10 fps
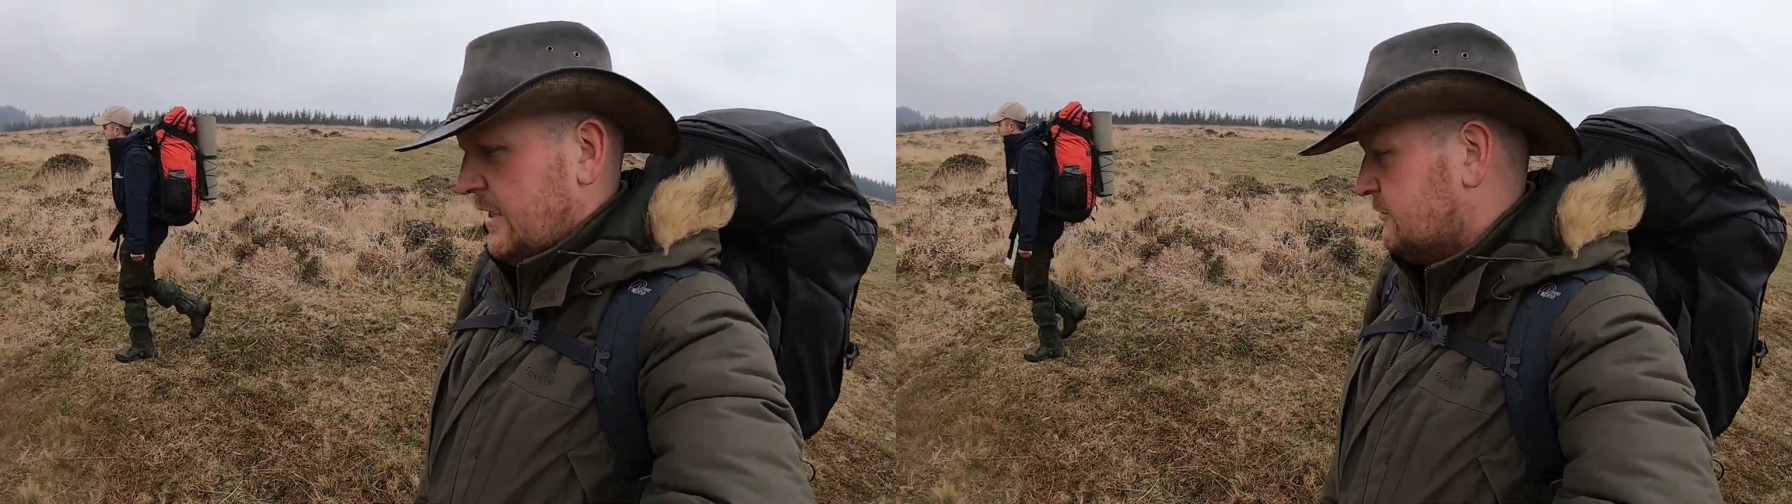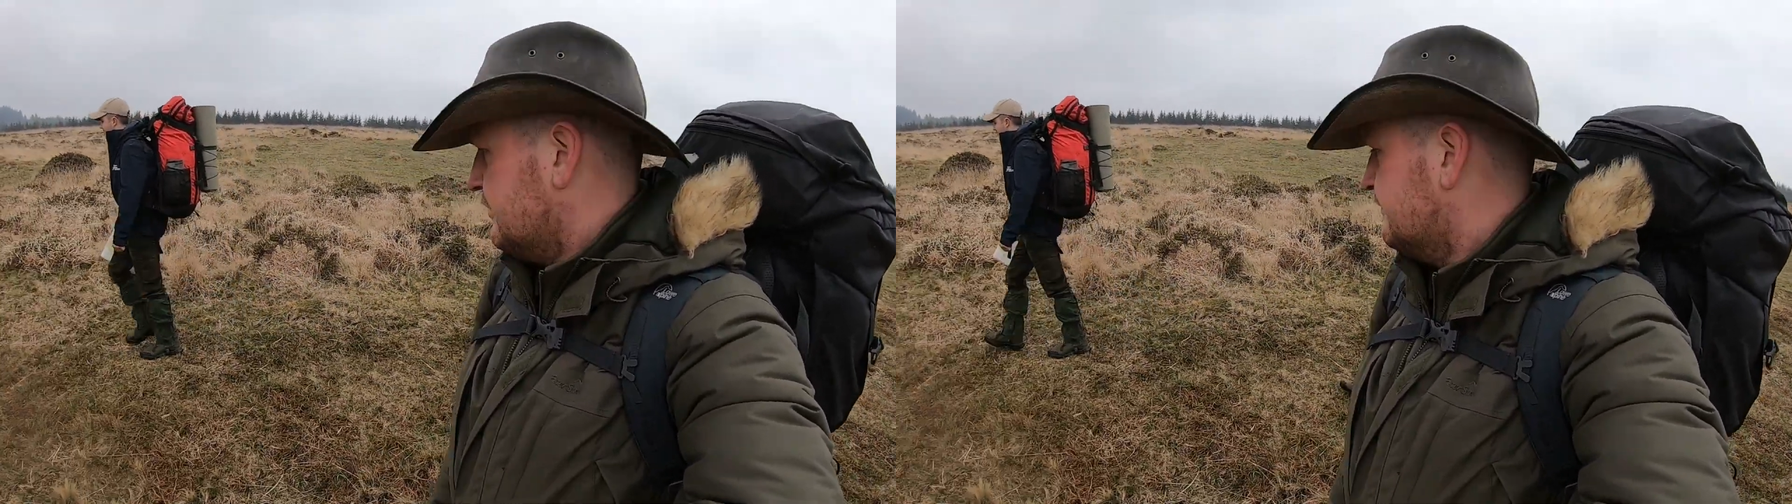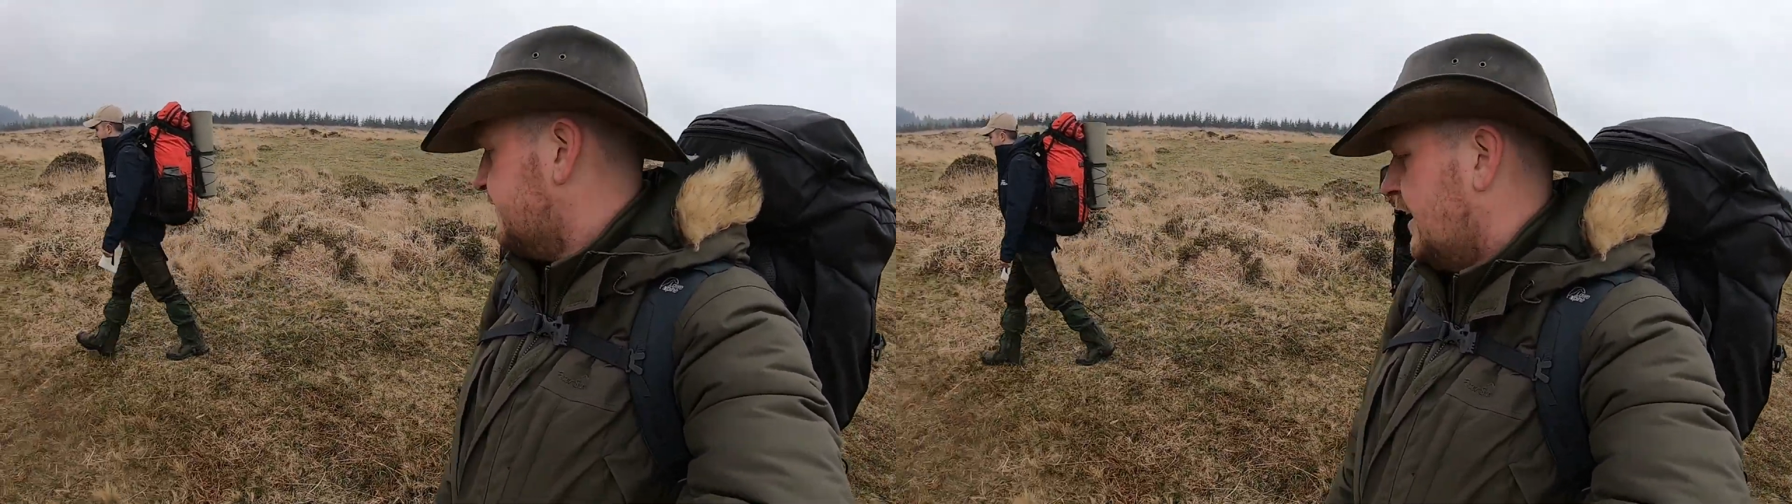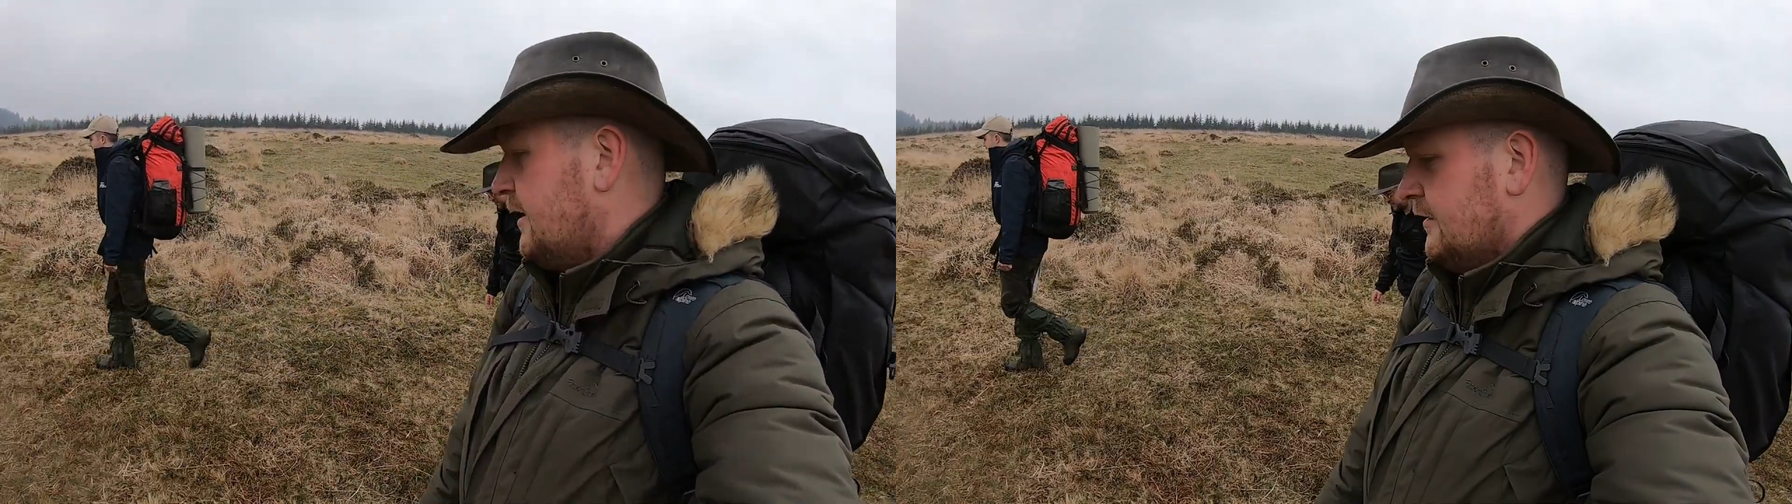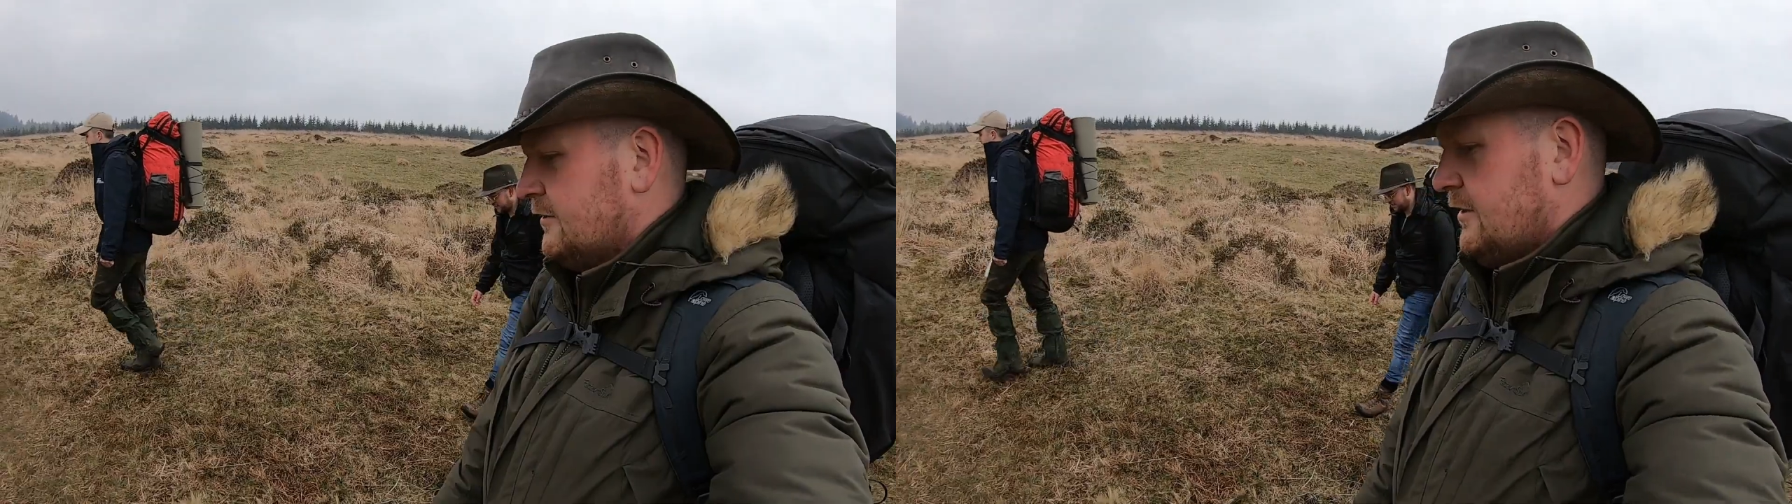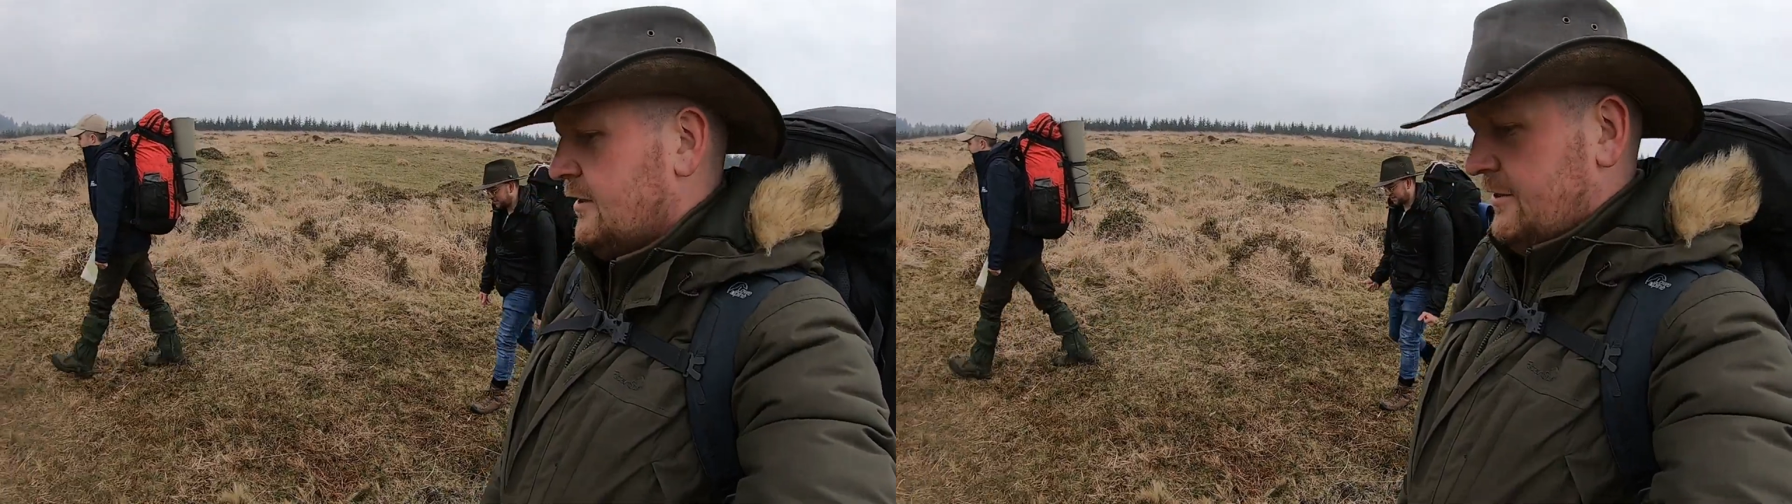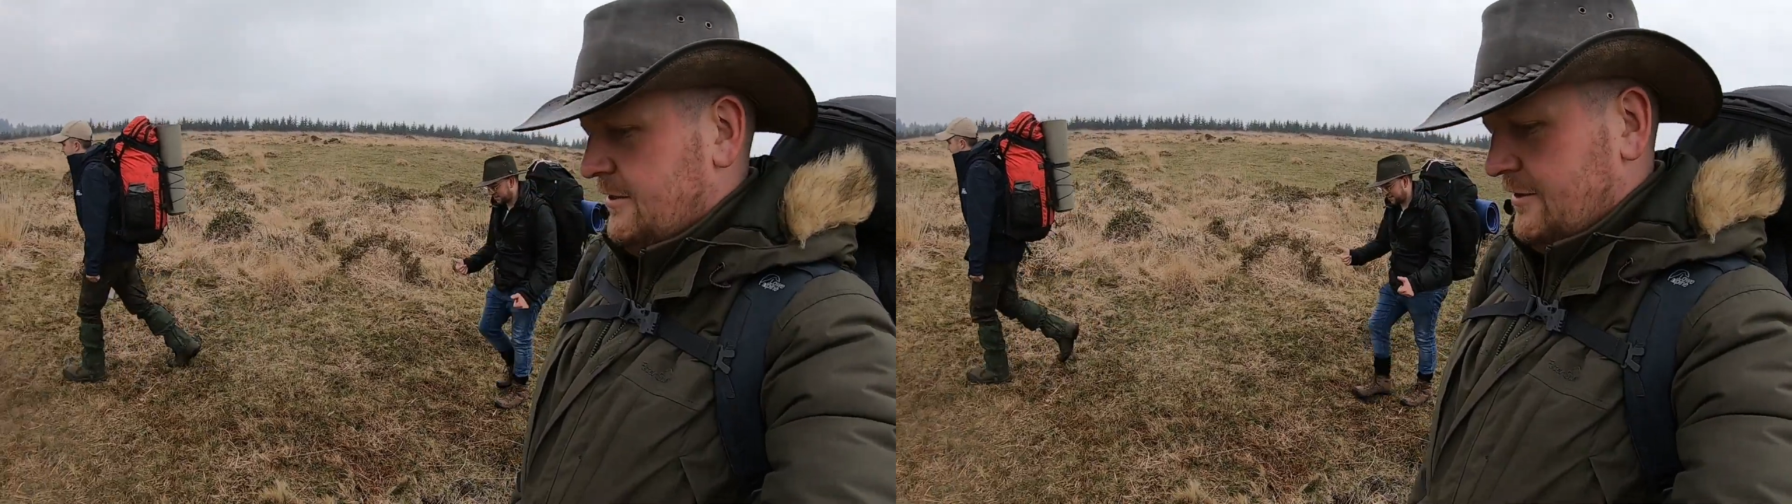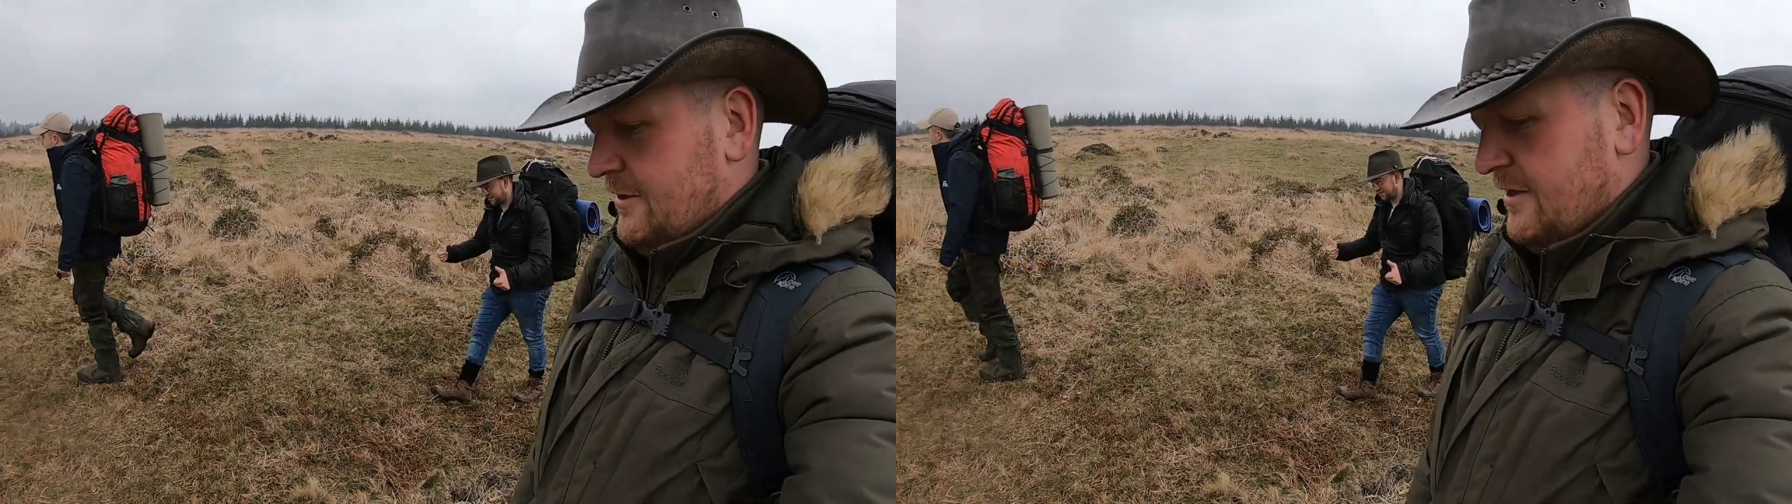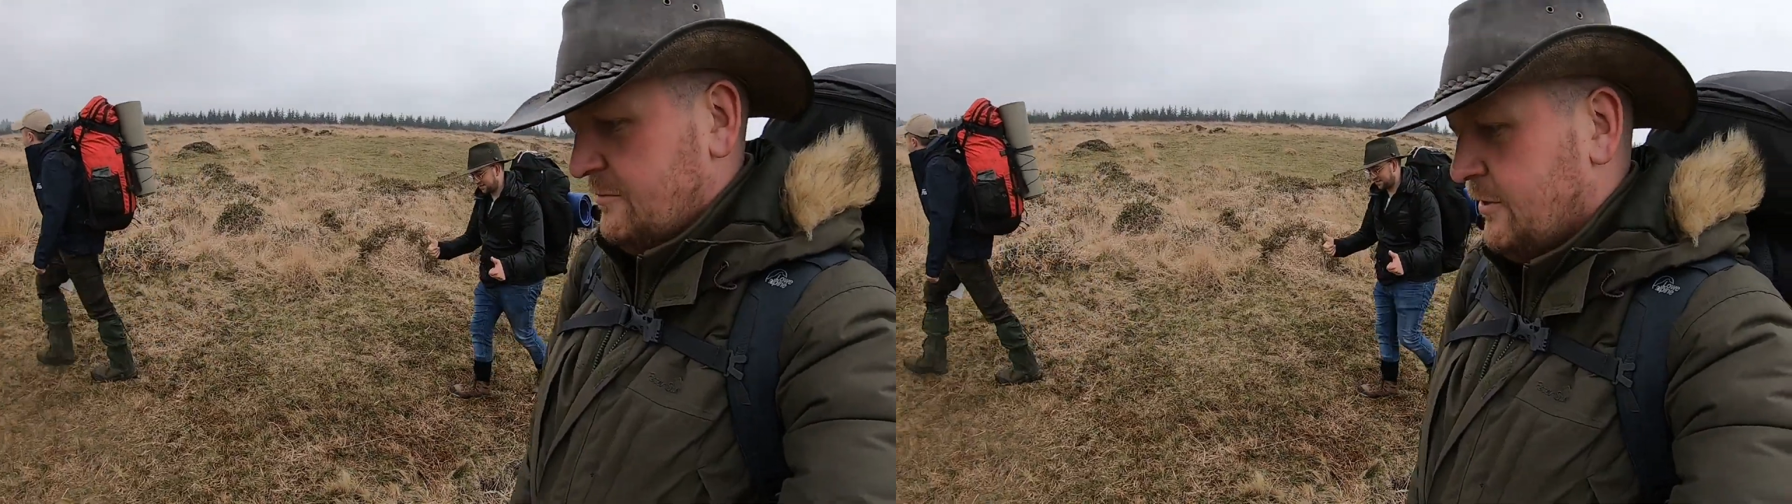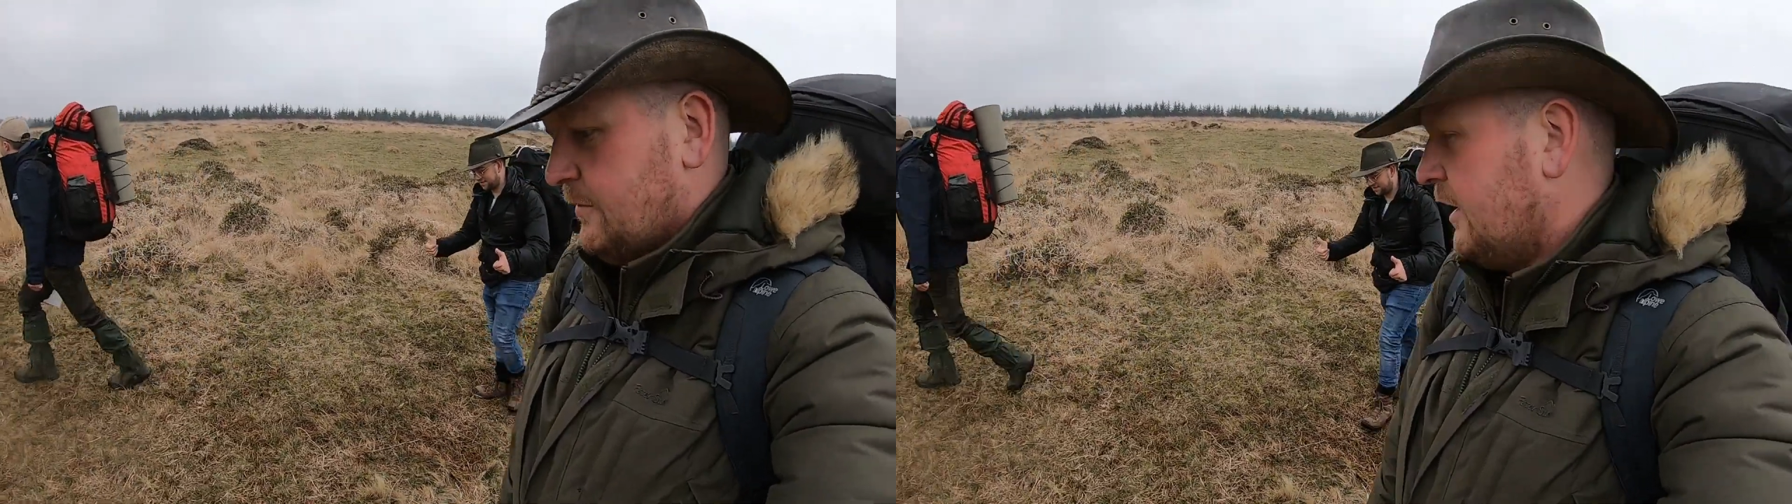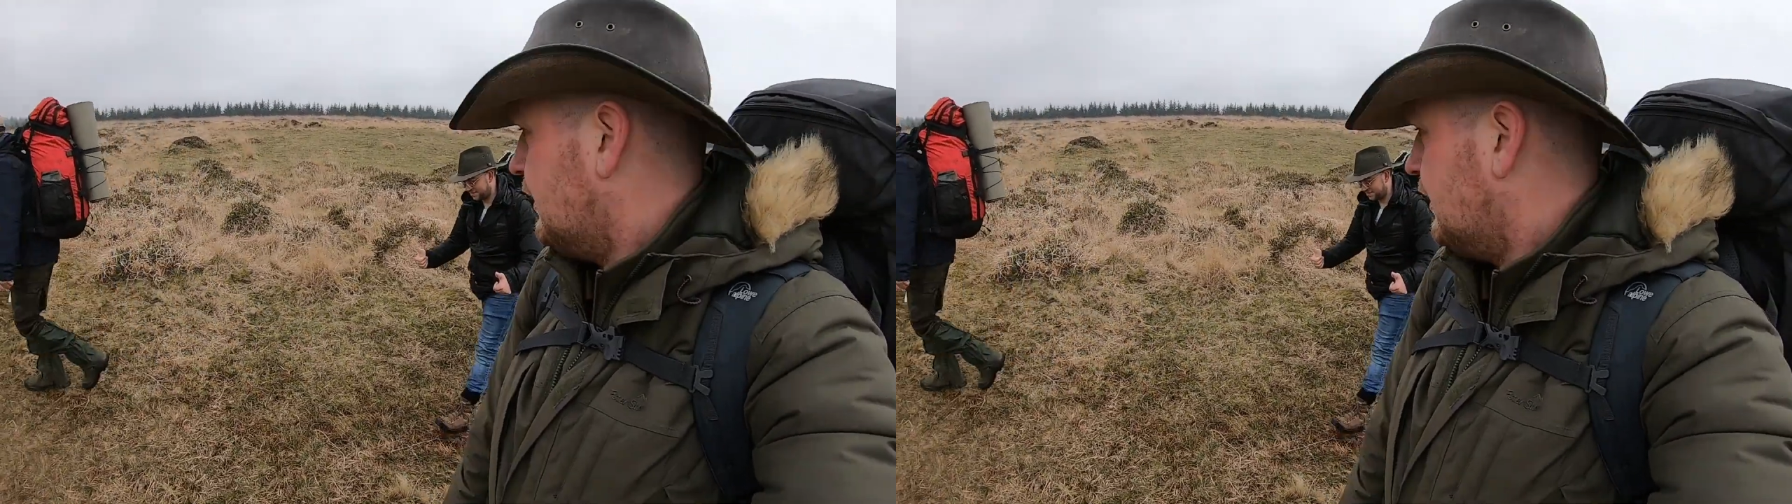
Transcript: absolutely fucked, but we